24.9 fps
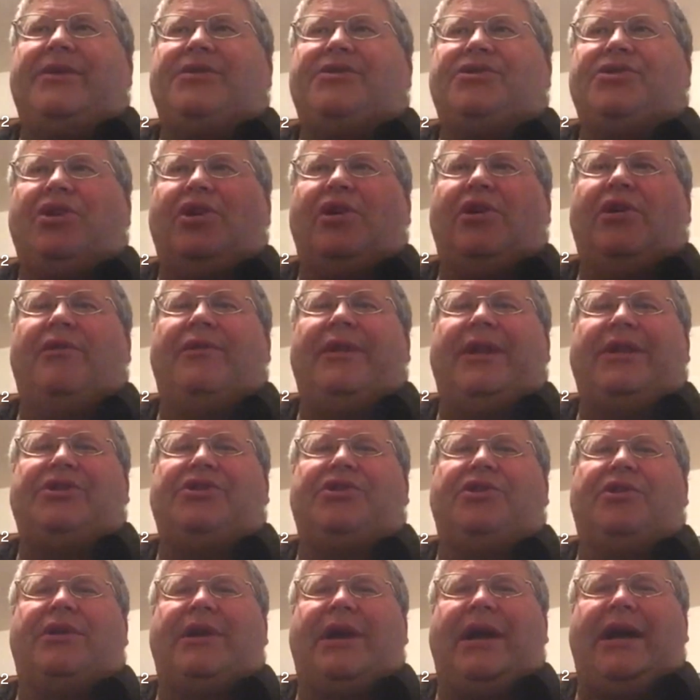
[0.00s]
sure that
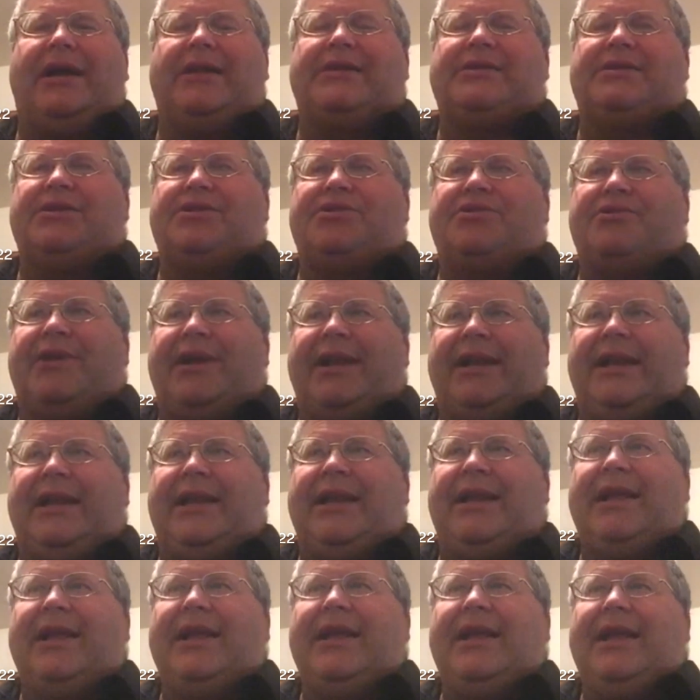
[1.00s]
you're concentrating.
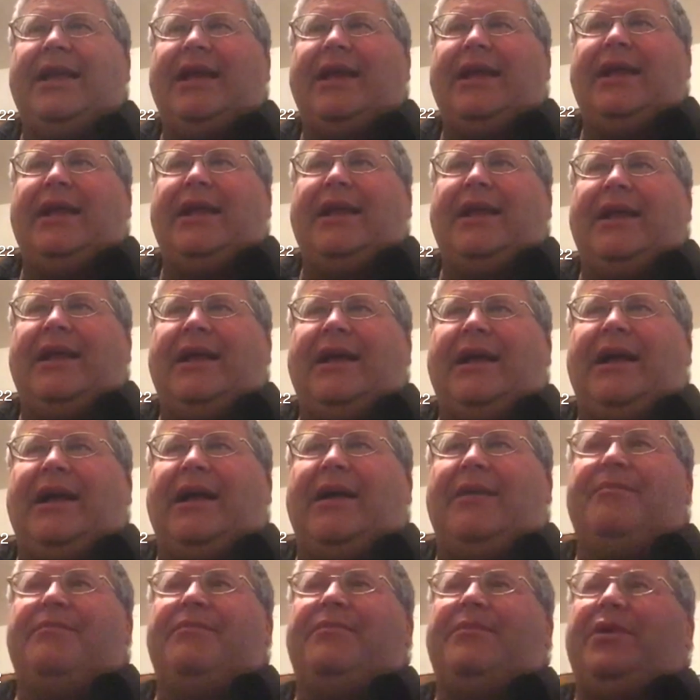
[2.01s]

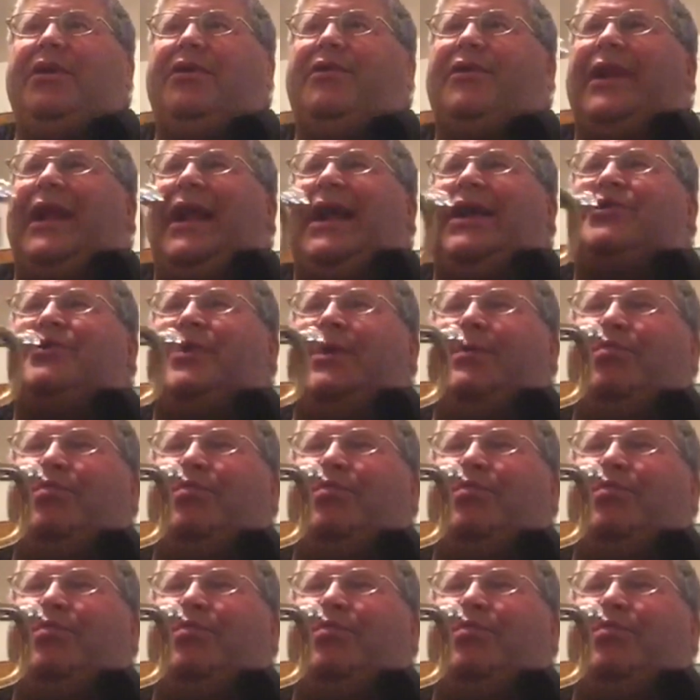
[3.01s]
You can actually